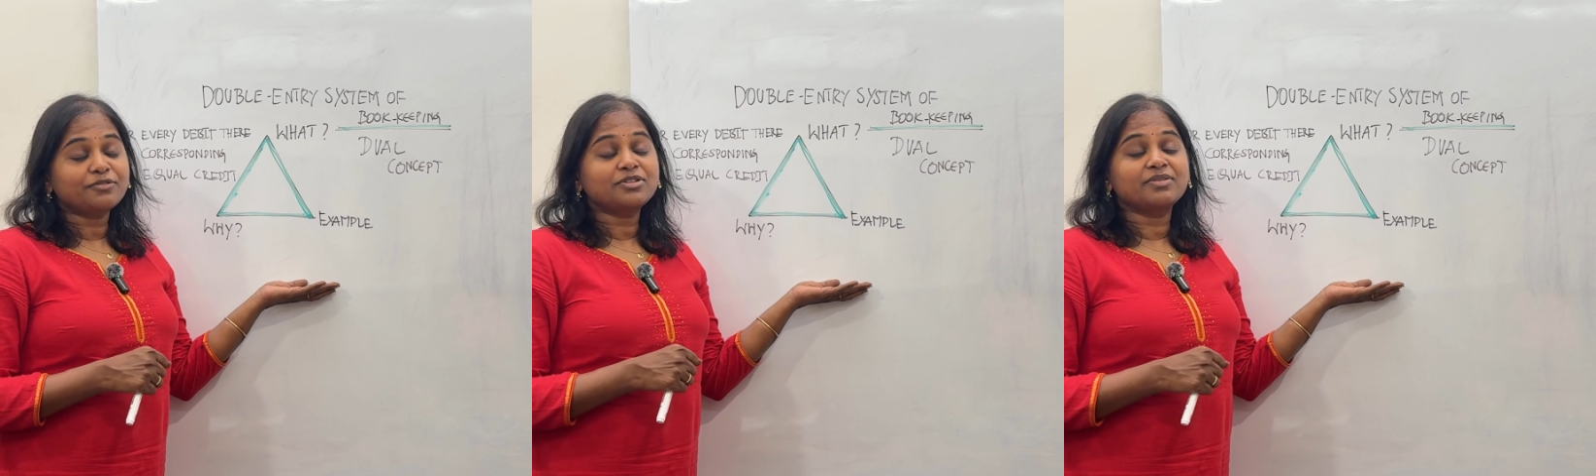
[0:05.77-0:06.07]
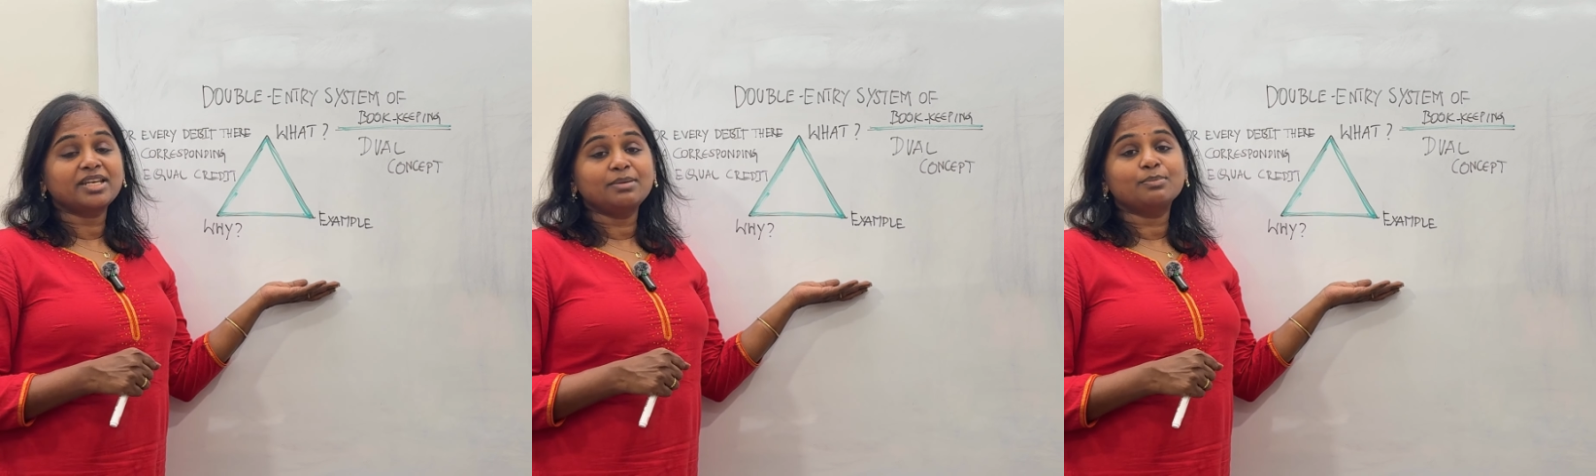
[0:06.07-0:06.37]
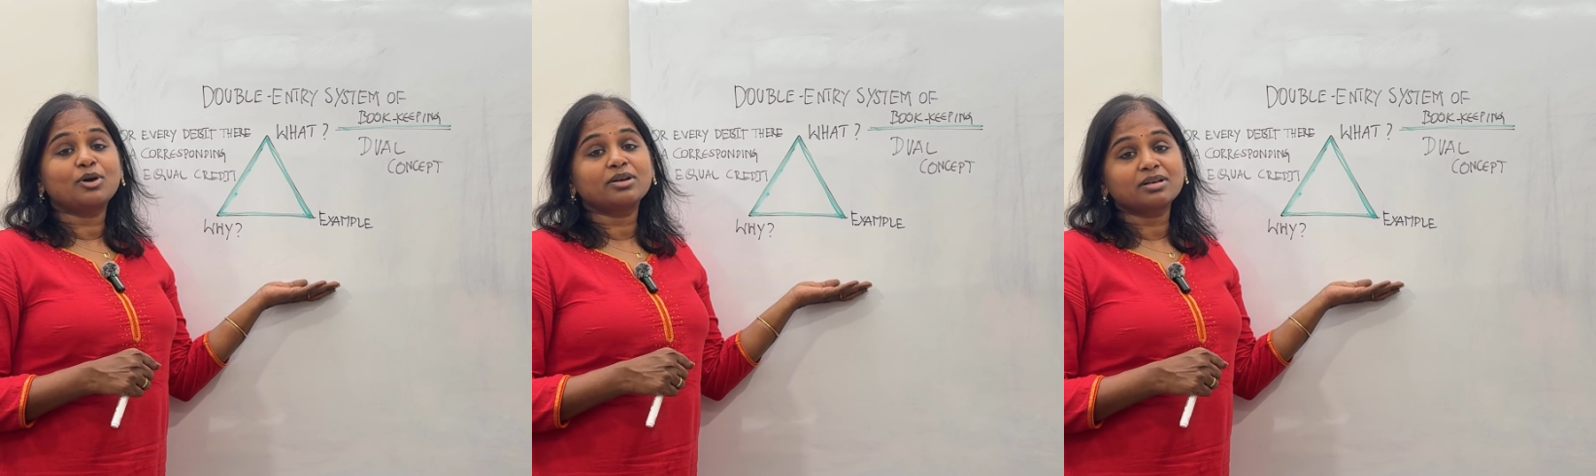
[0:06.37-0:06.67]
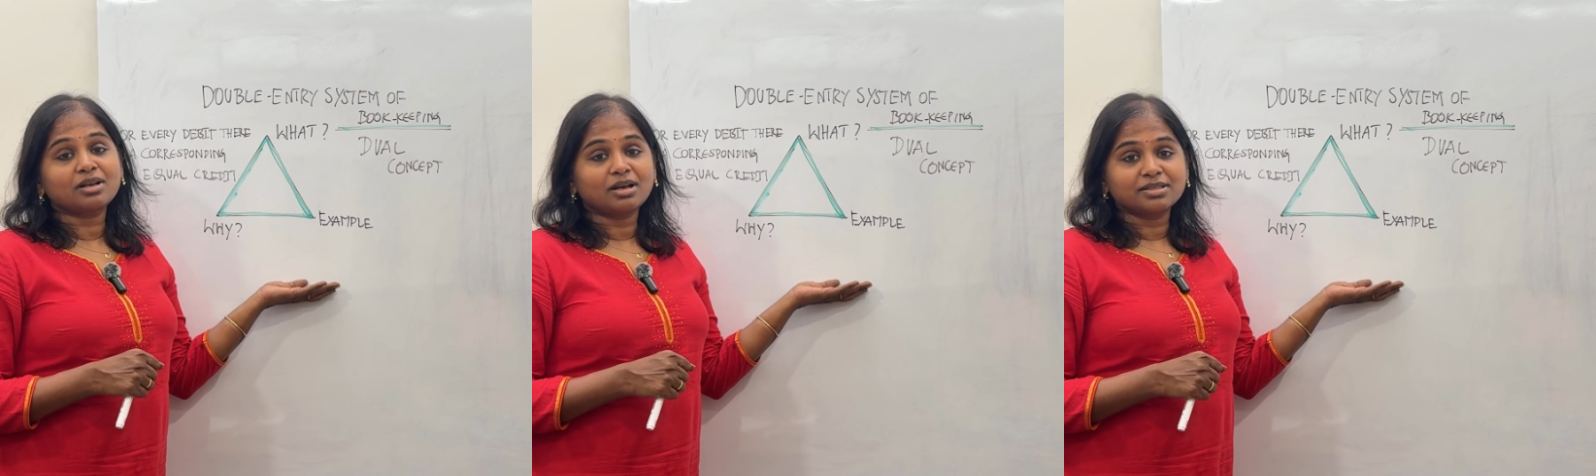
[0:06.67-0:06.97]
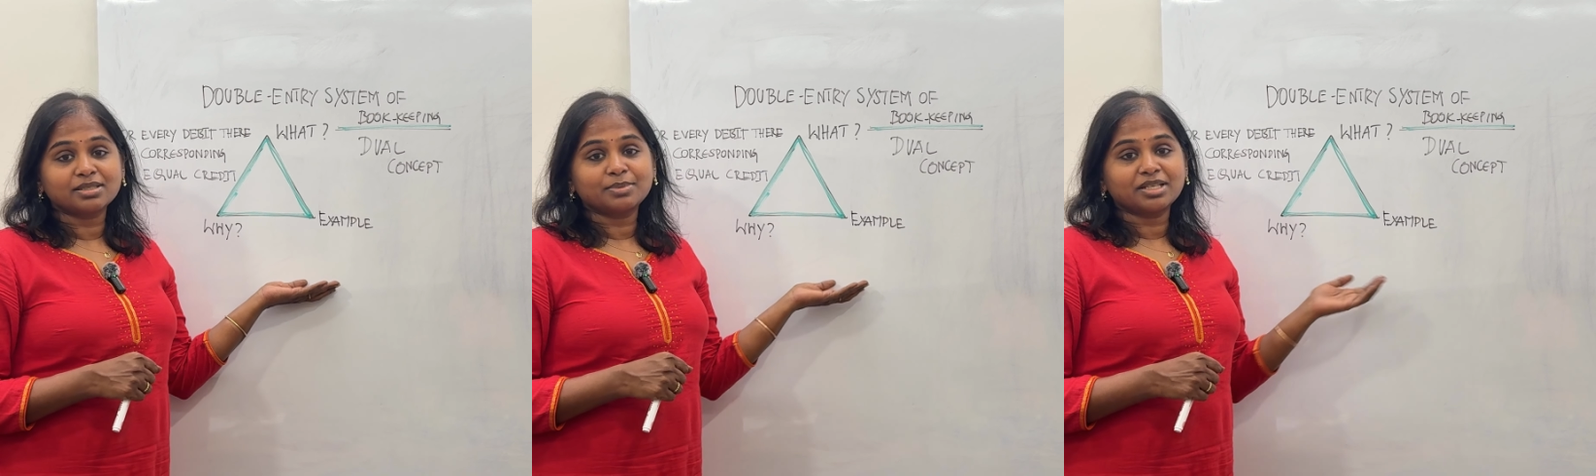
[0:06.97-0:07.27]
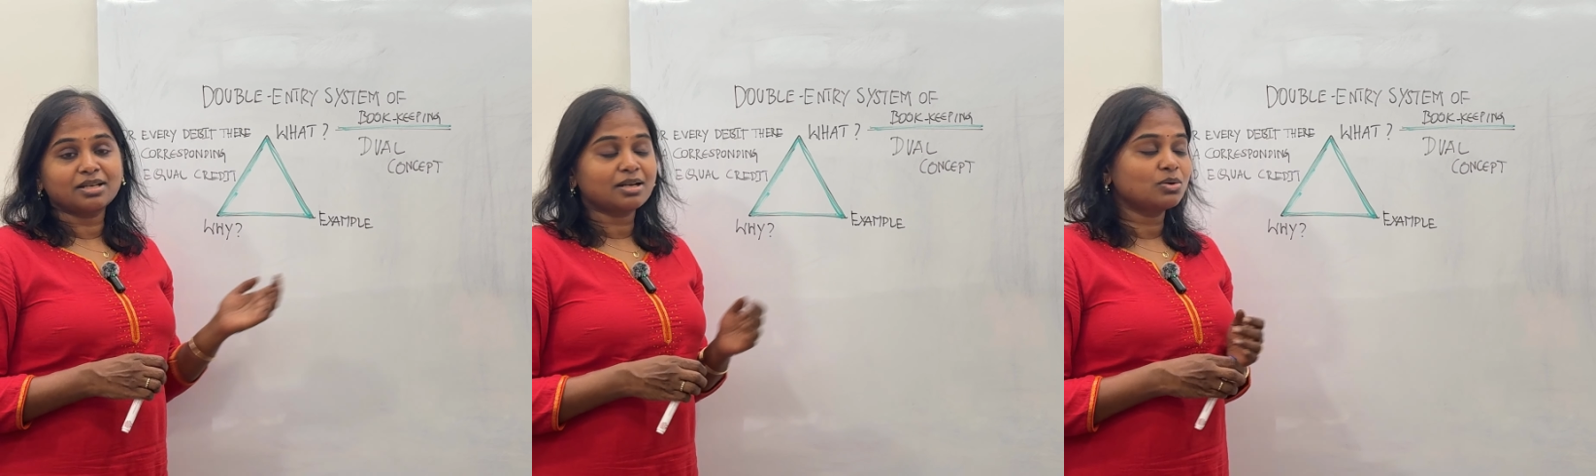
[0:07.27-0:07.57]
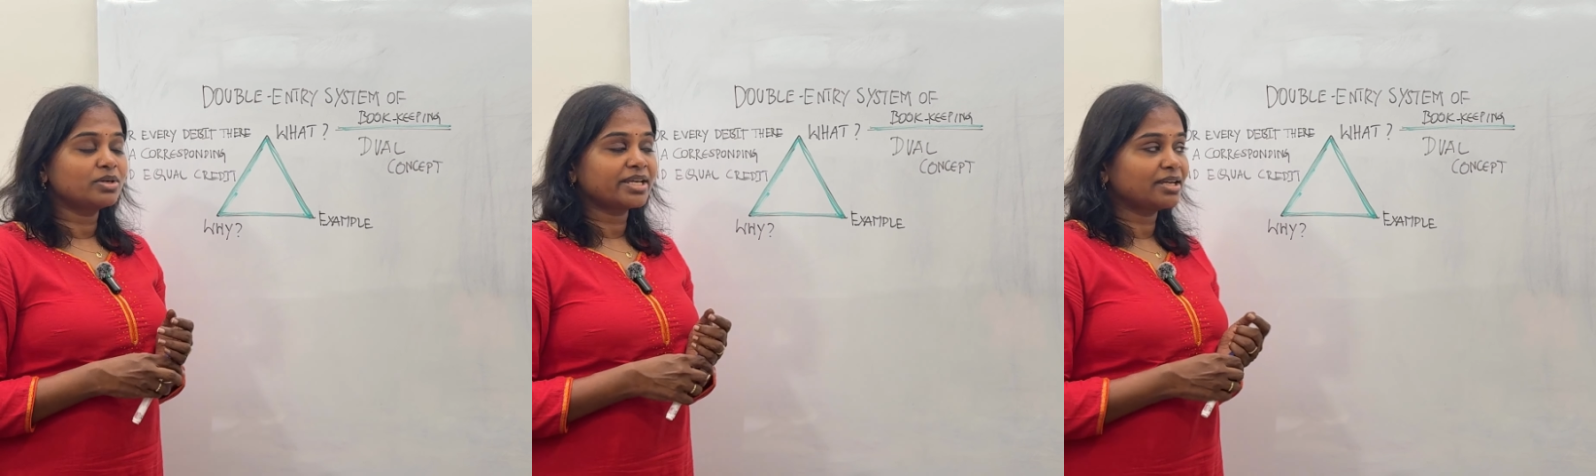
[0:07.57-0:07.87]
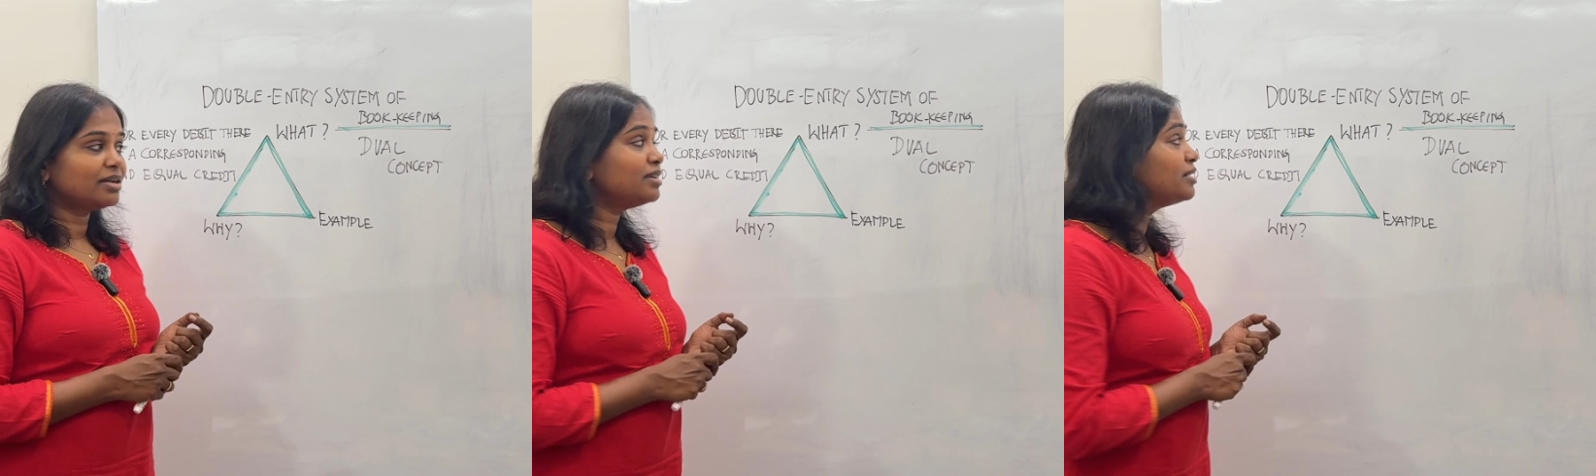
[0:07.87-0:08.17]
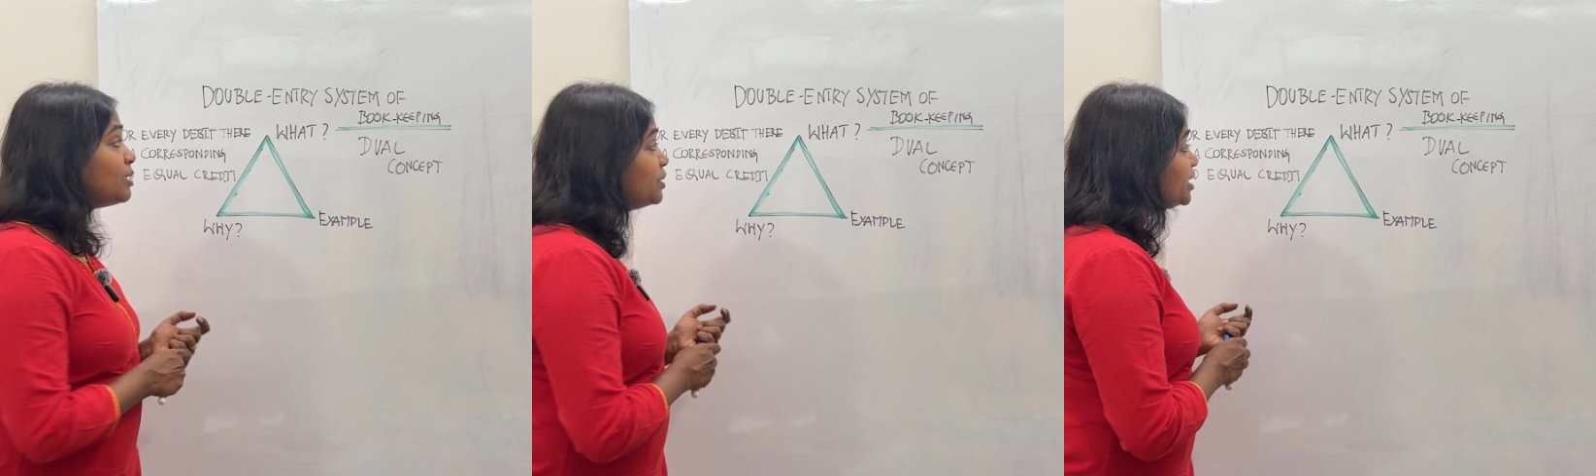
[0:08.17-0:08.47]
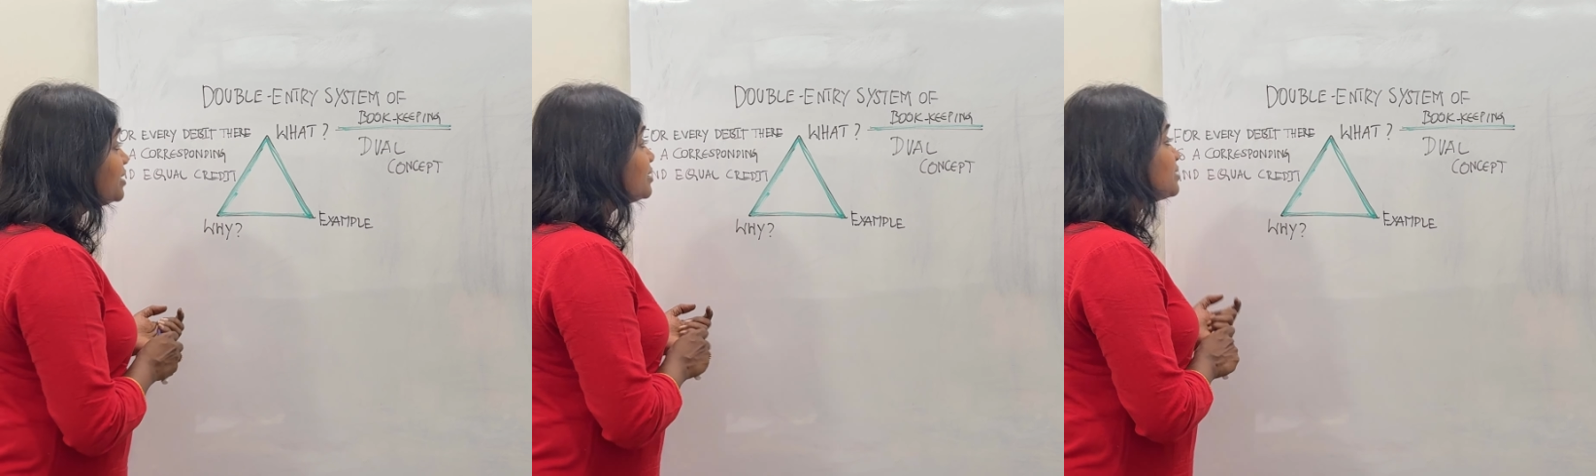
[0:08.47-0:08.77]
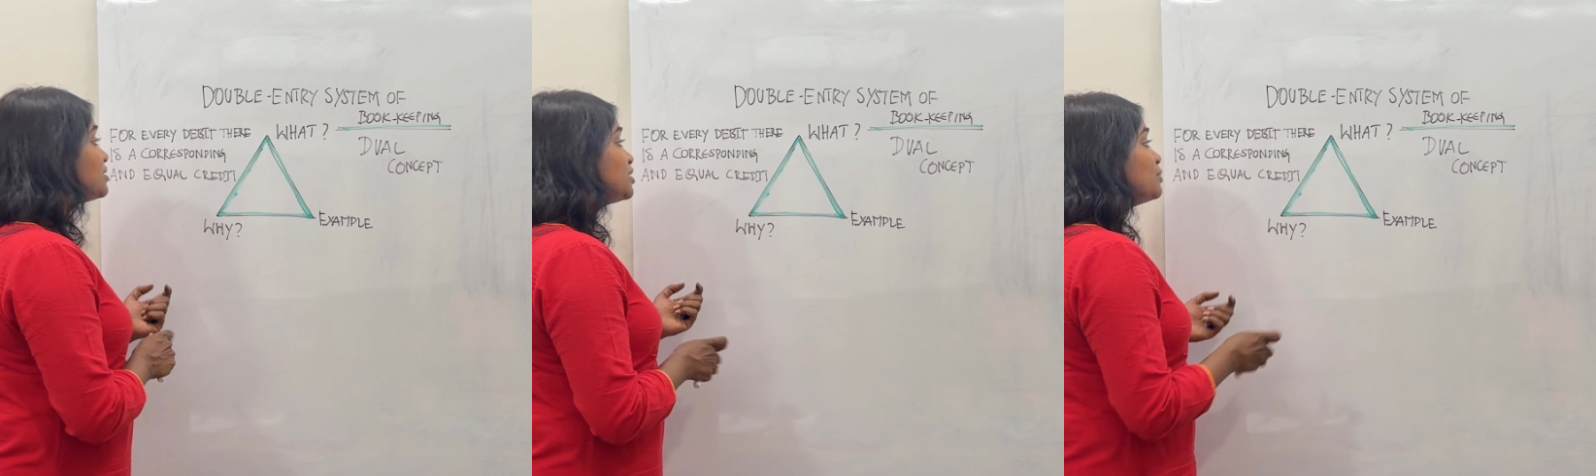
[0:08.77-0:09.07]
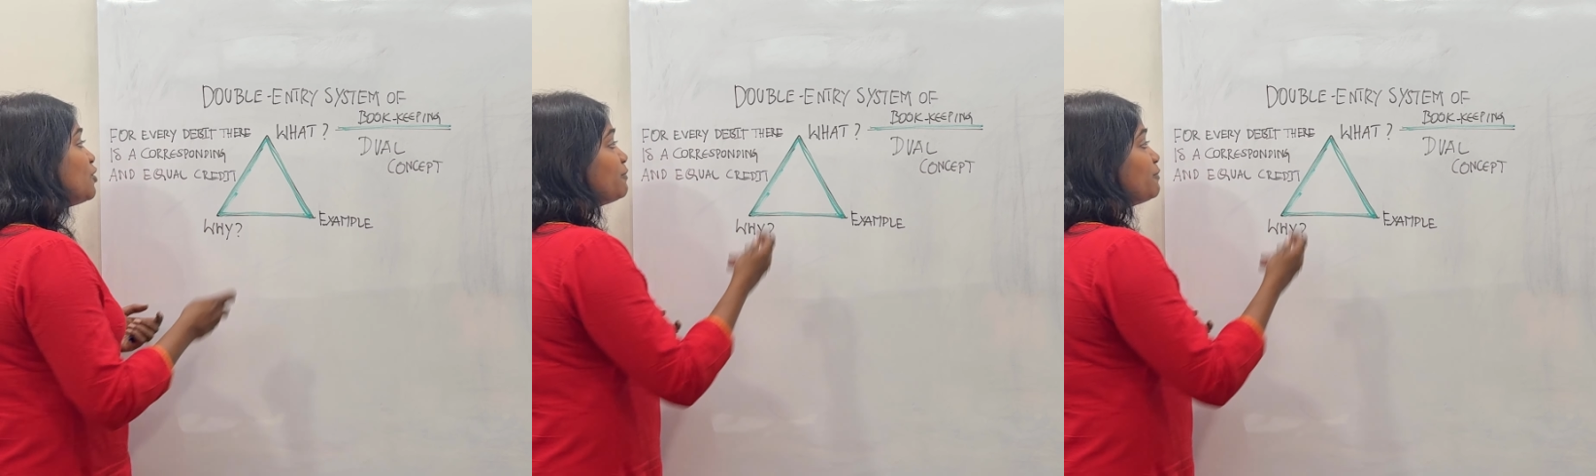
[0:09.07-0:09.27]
of the very important concept in accounting and double entry system of